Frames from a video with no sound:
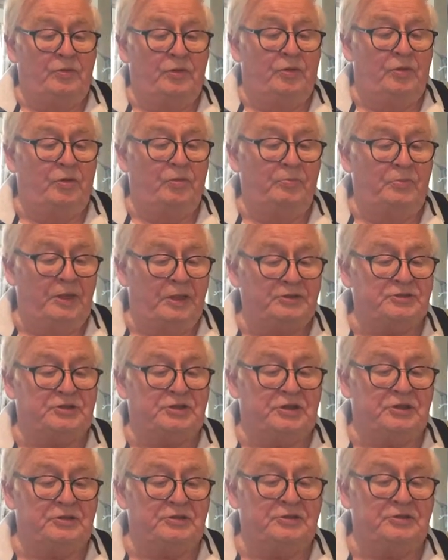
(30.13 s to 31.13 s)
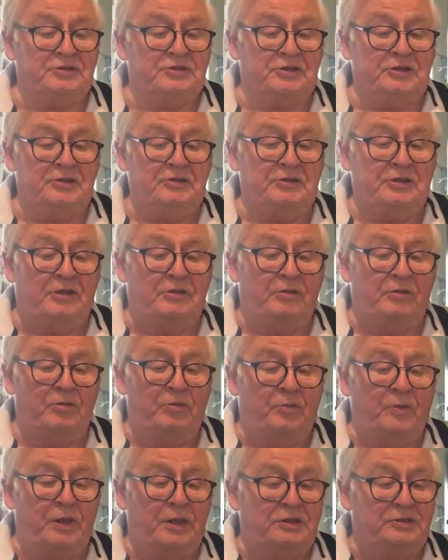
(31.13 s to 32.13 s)
All blessings in their
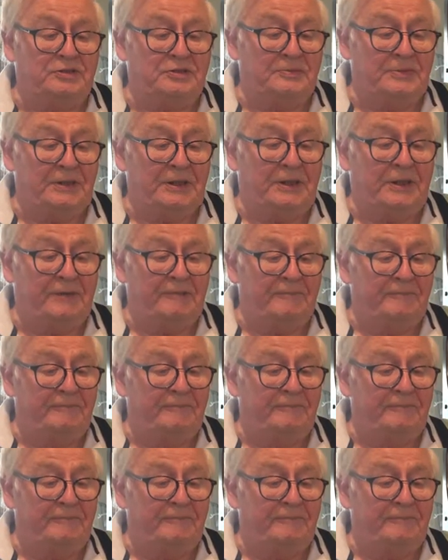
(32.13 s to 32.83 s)
own way to me.